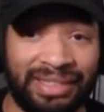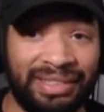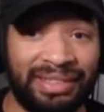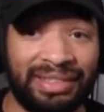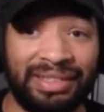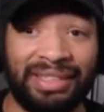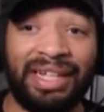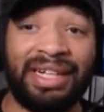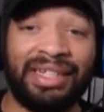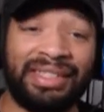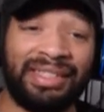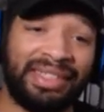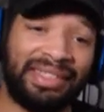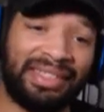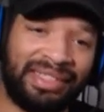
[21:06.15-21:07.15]
Like I said,
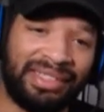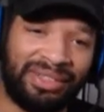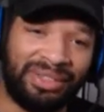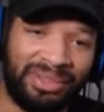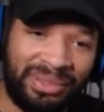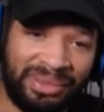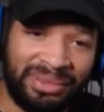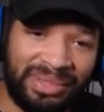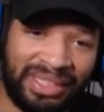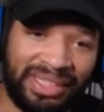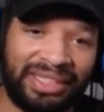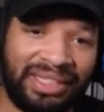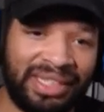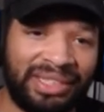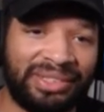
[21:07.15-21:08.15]
the little
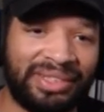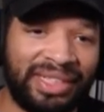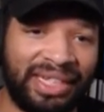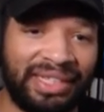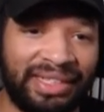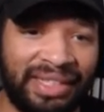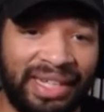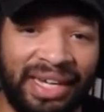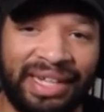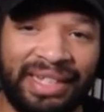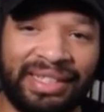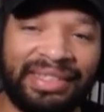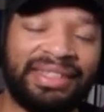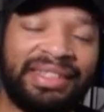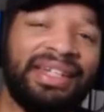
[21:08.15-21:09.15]
details like that
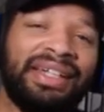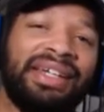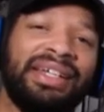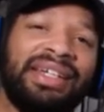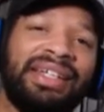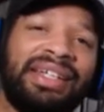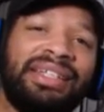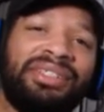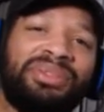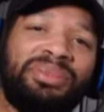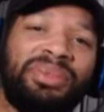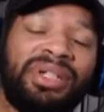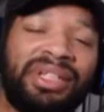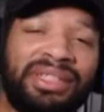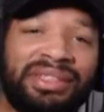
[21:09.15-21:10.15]
is what
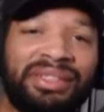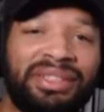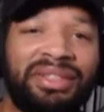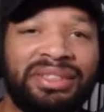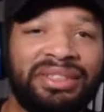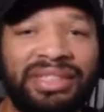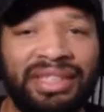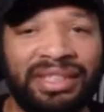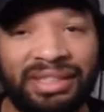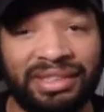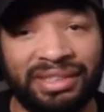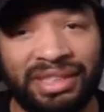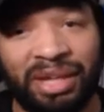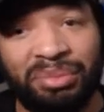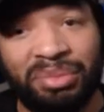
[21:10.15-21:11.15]
is going to set this game
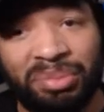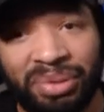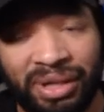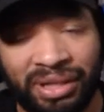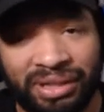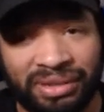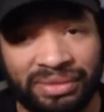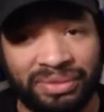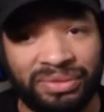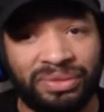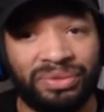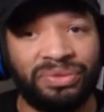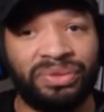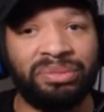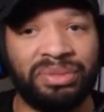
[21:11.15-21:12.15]
apart
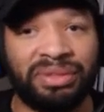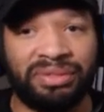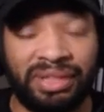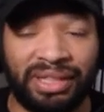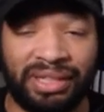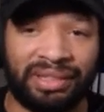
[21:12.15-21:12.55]
from the rest.